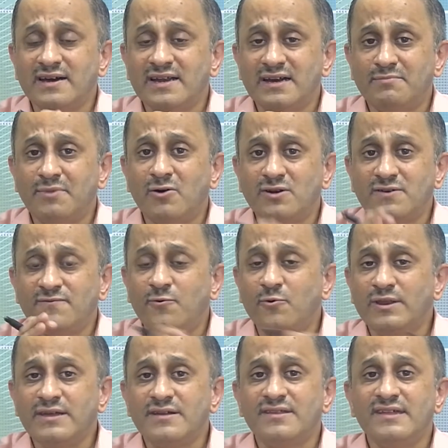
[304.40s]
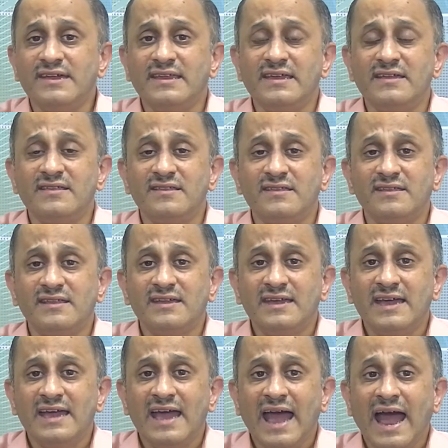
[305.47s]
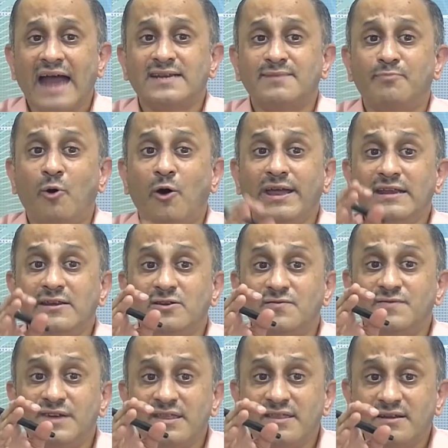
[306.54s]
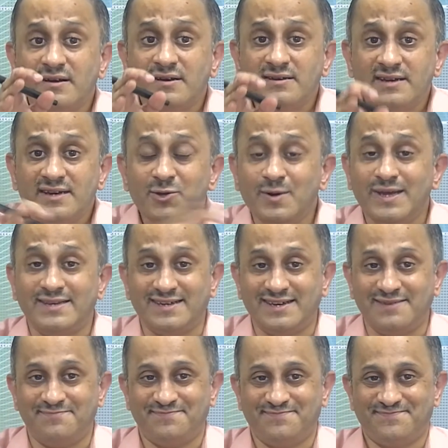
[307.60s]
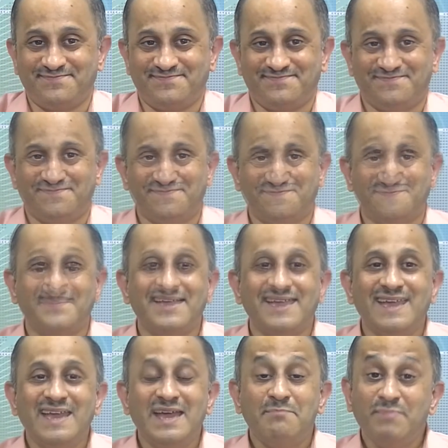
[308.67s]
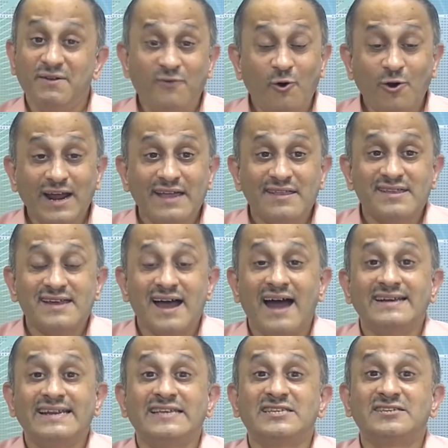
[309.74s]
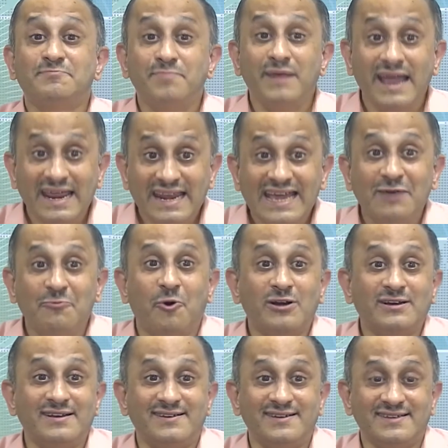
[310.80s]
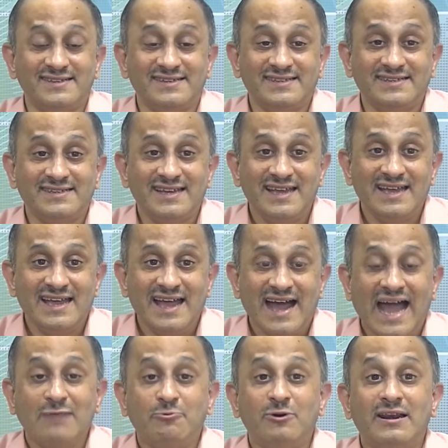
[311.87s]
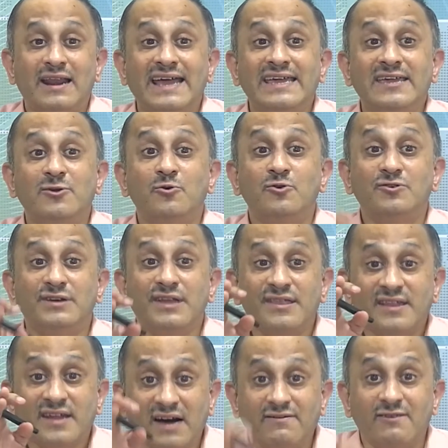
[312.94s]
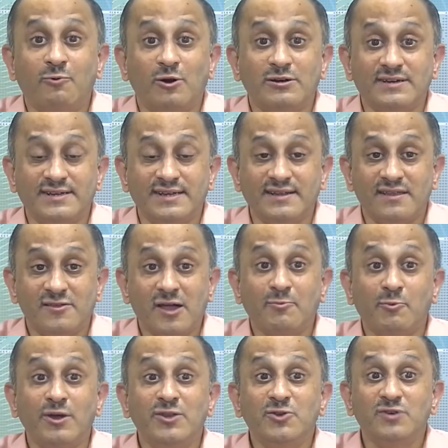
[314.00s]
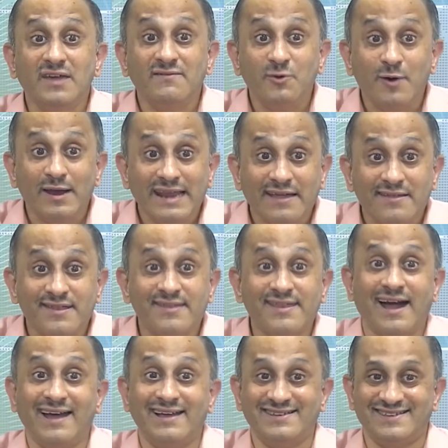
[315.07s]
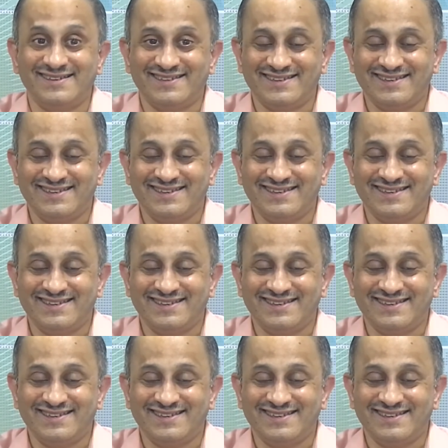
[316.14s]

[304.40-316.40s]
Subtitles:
about a Fourier series at a point of discontinuity. Before I start explaining what it is, I would like you to discover what it is. So, I am going to give you an exercise.